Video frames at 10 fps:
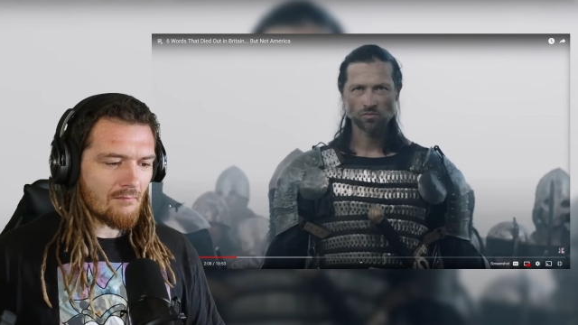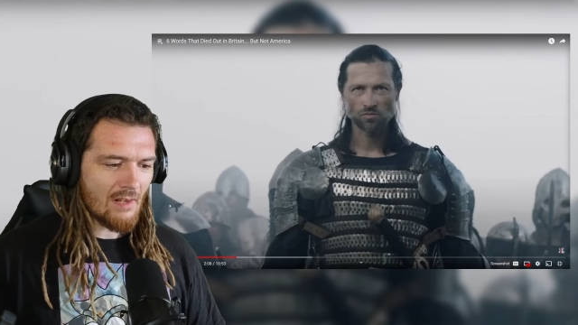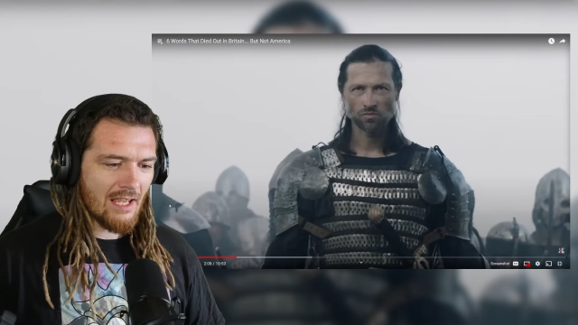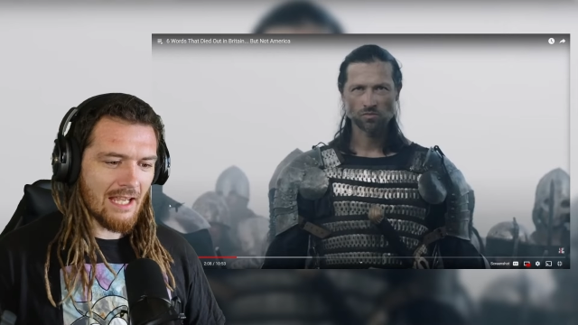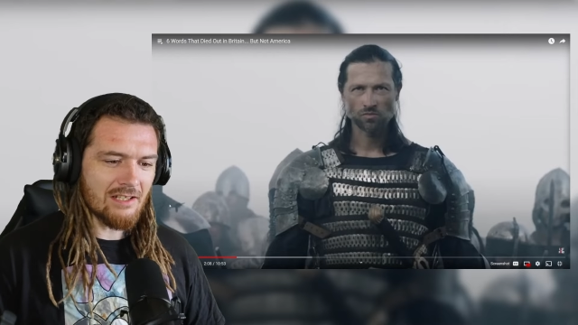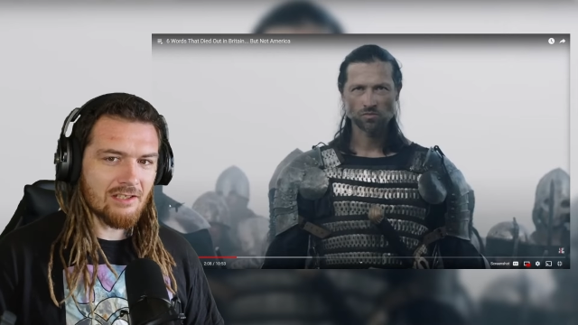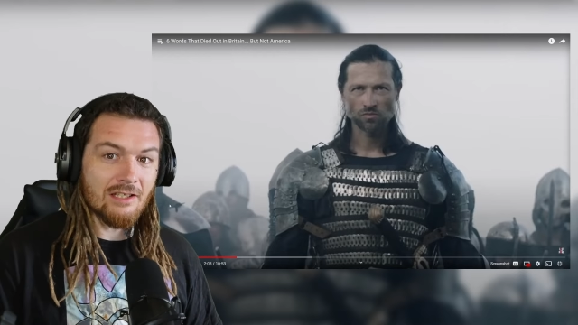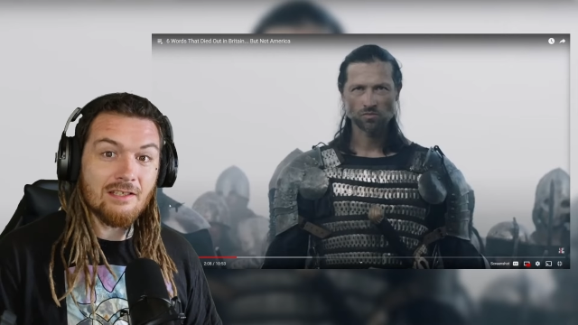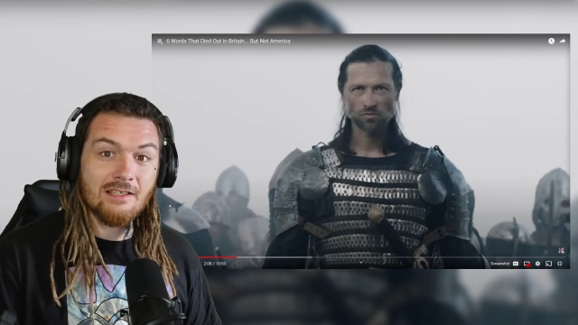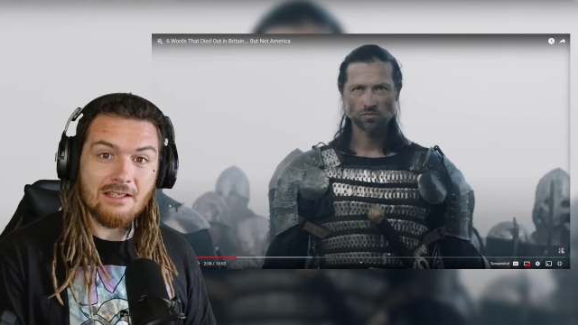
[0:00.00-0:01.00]
Speaker 1: and
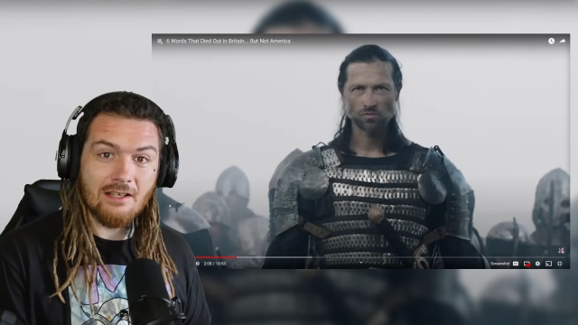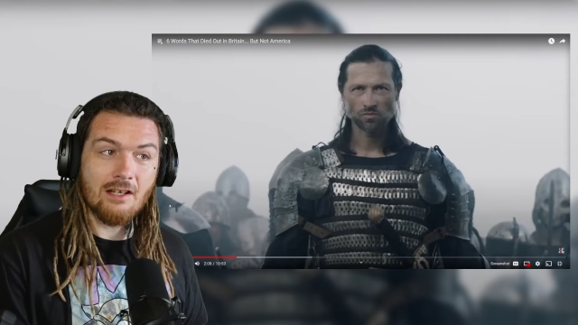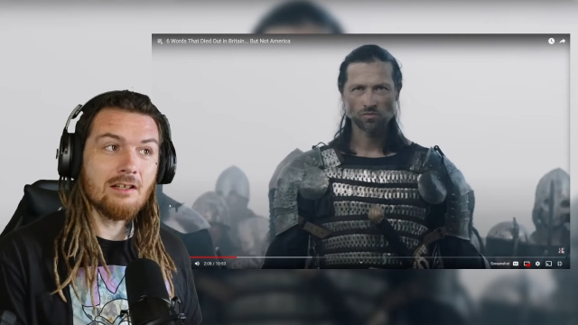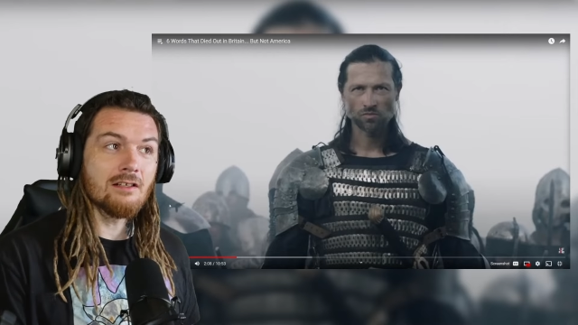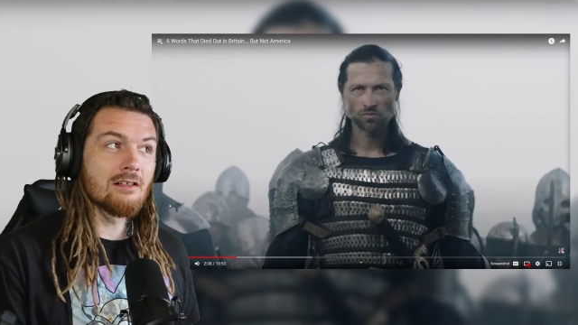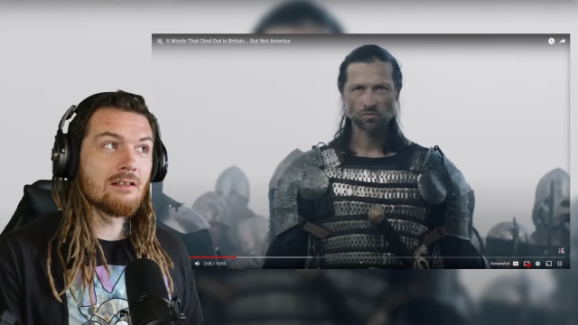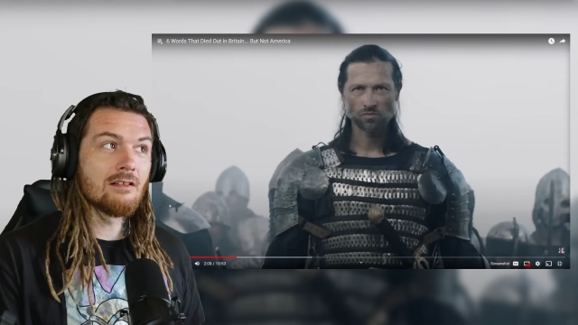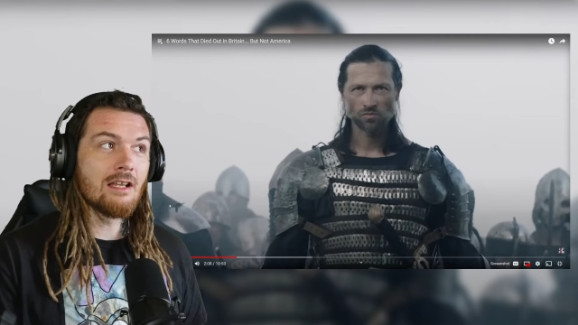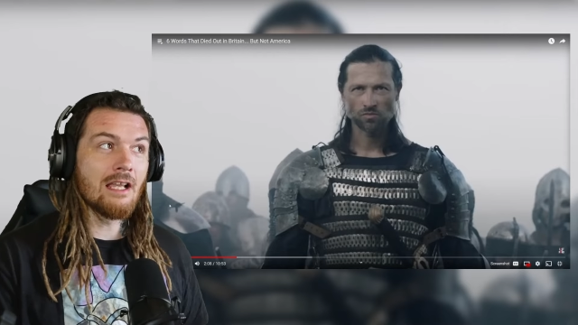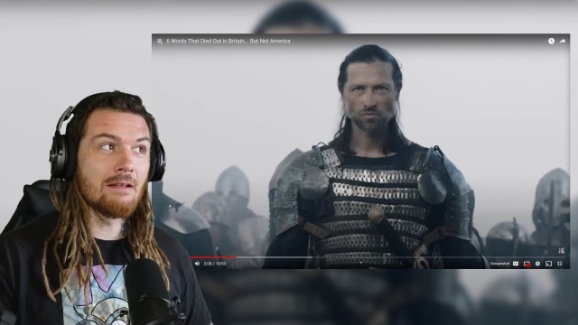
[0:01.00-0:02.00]
she says yonder,
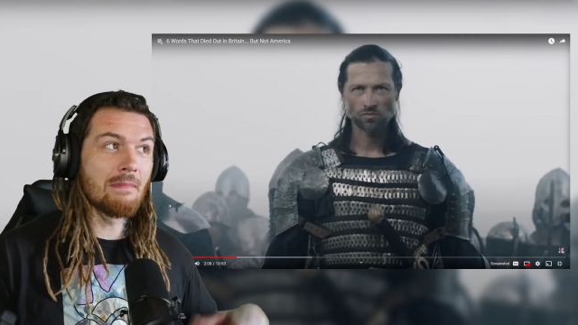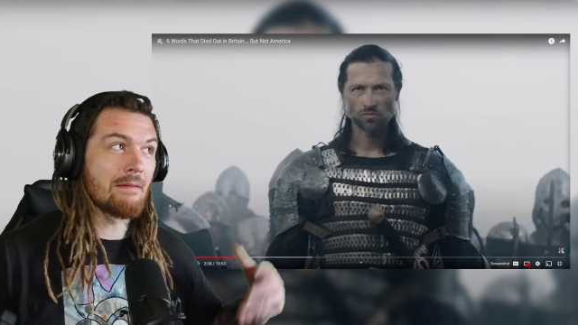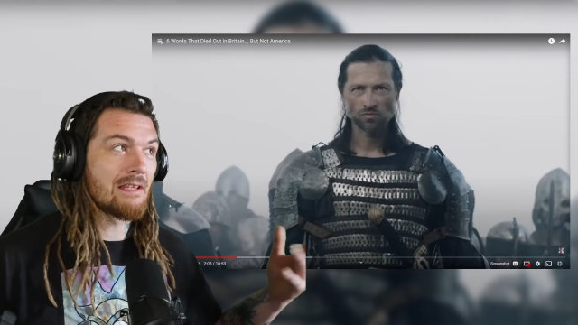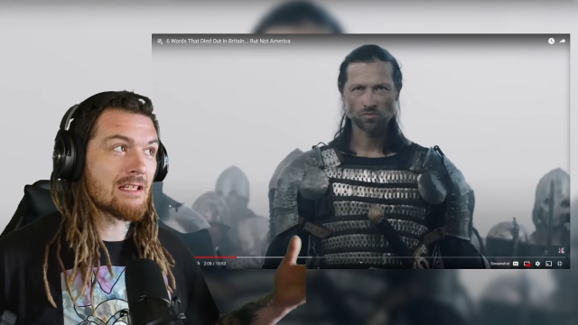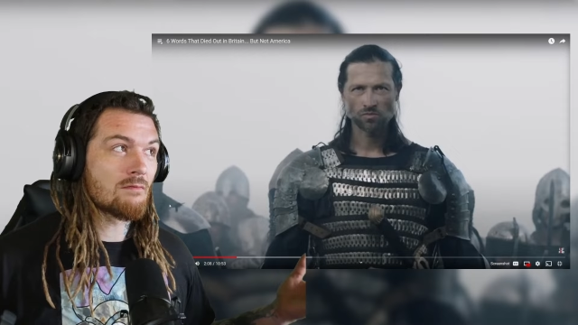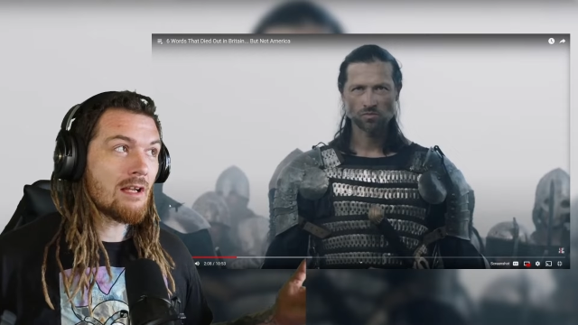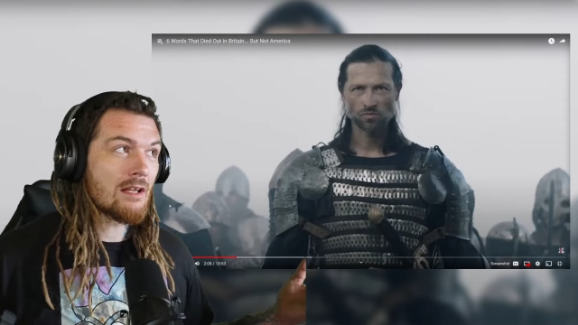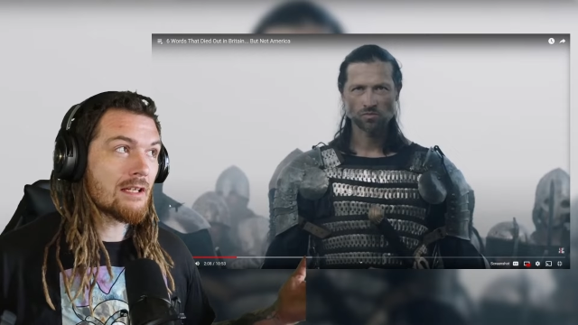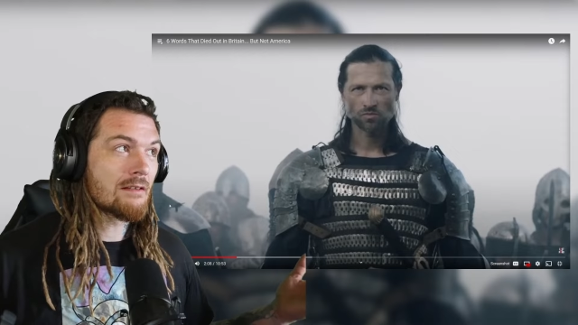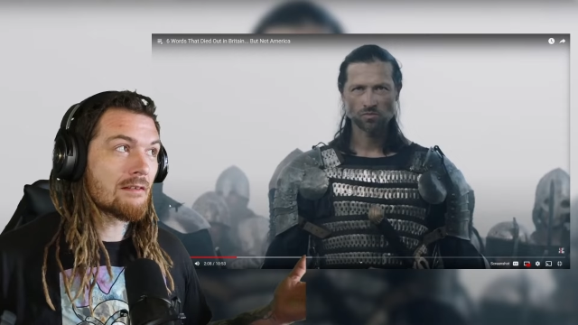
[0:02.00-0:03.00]
and maybe that's
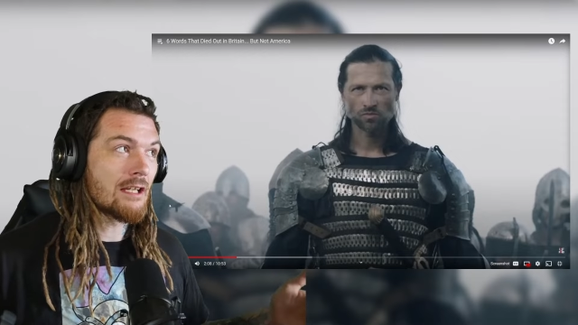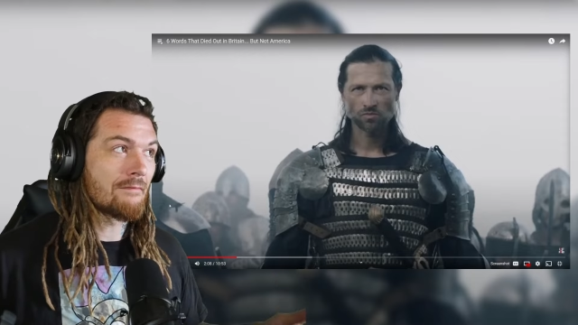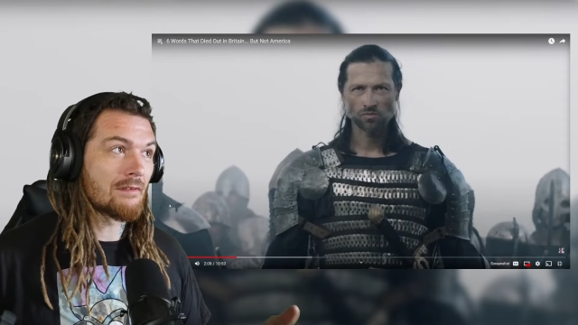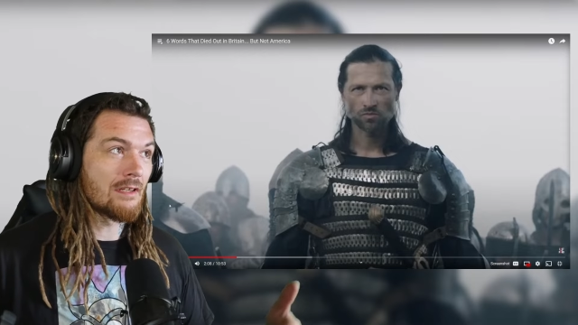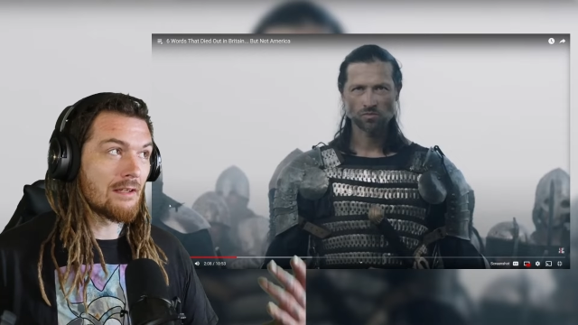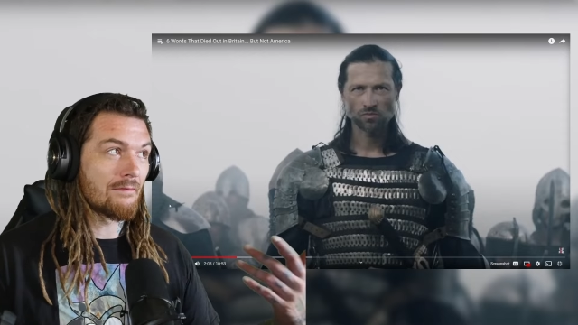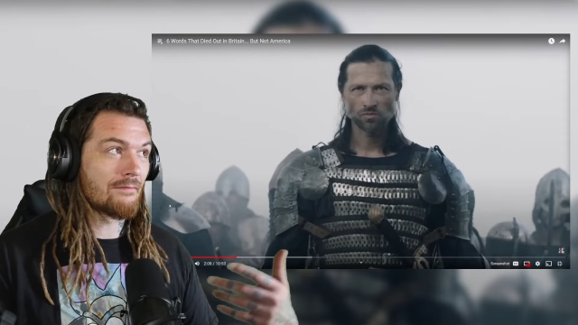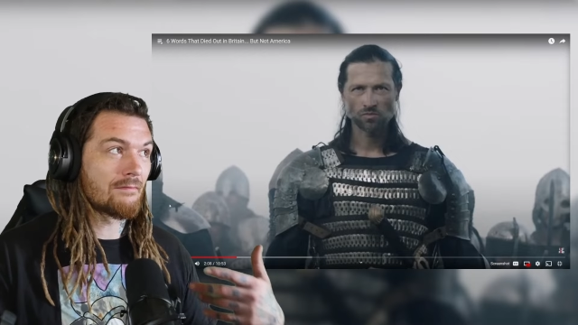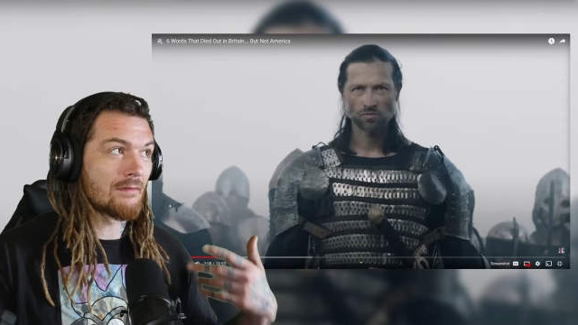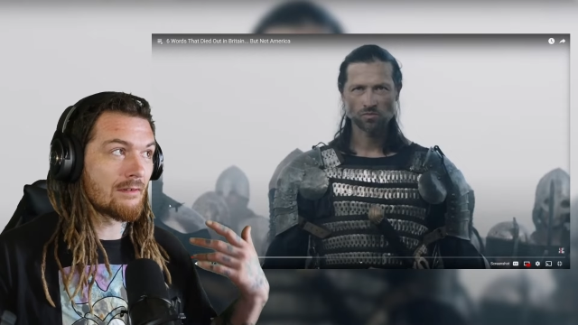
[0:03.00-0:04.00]
why if if